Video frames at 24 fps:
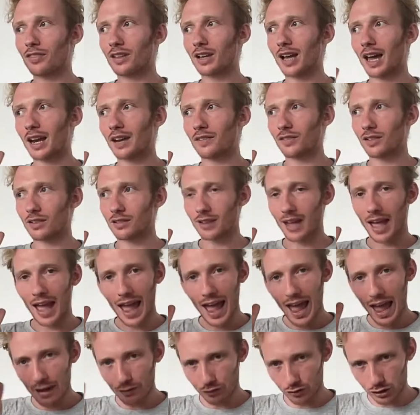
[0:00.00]
the kind of this
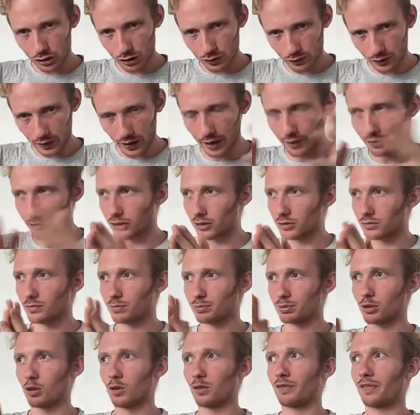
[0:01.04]
average flavor
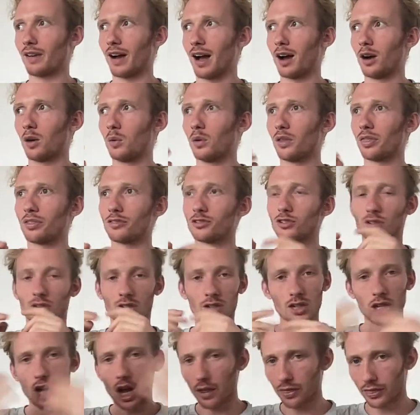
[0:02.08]
profile with just
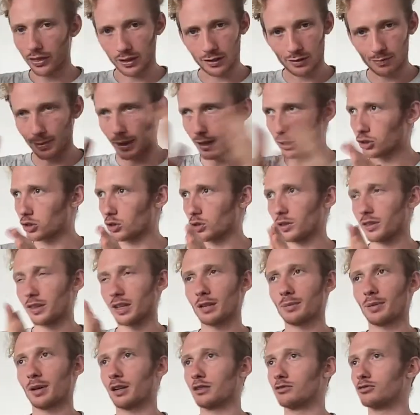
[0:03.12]
nothing special. You think
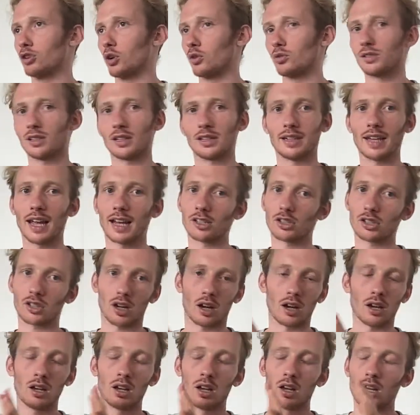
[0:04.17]
about a roasted
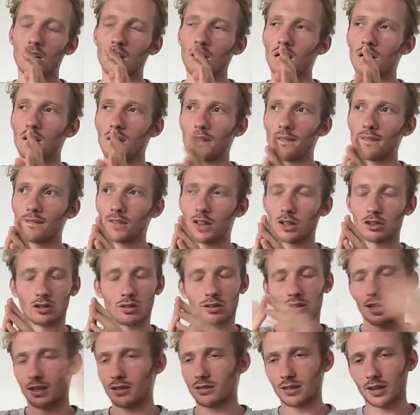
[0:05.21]
yencha, it just
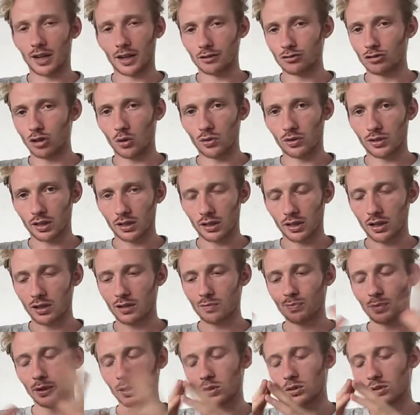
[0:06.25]
tastes like roasted.
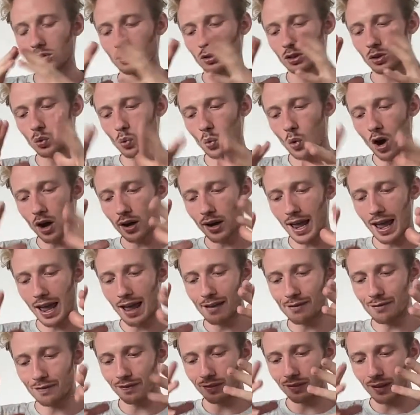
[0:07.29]
But you want to
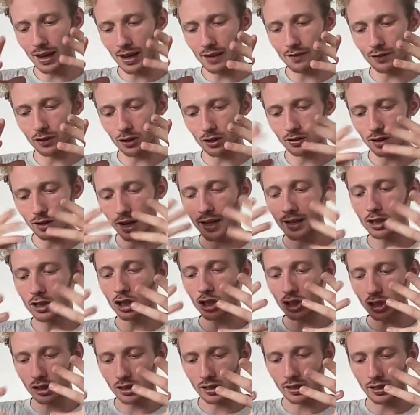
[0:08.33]
have flavors. A
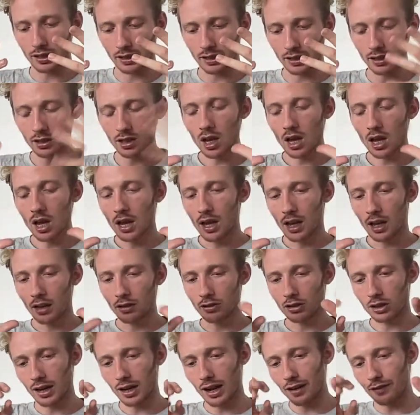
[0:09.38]
good tea is
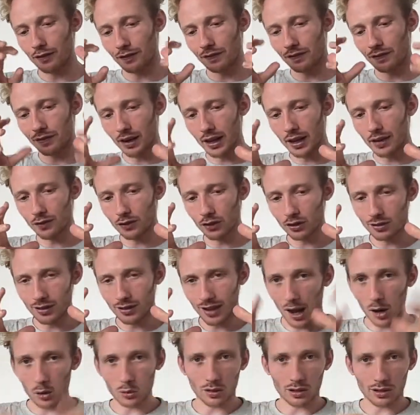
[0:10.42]
going to have flavors
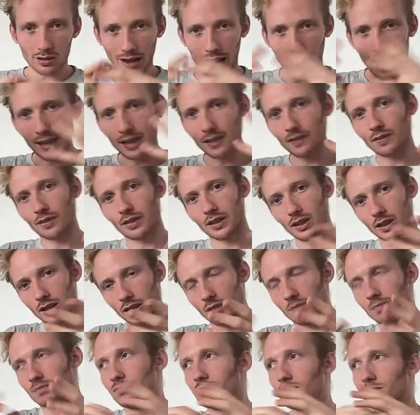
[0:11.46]
outside of
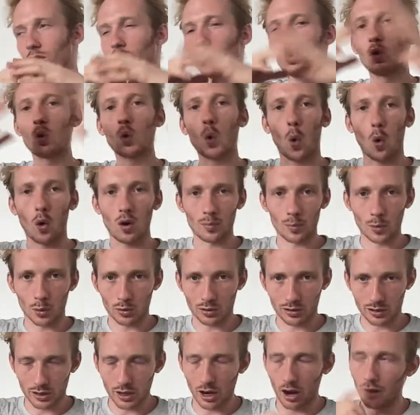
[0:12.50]
the normal
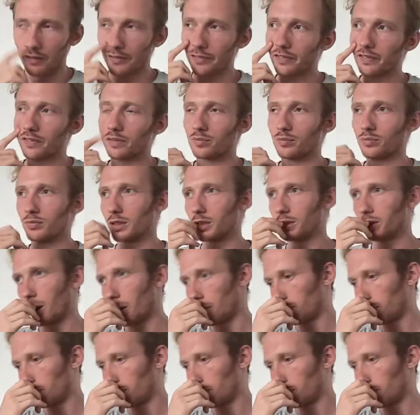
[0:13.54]
stuff. These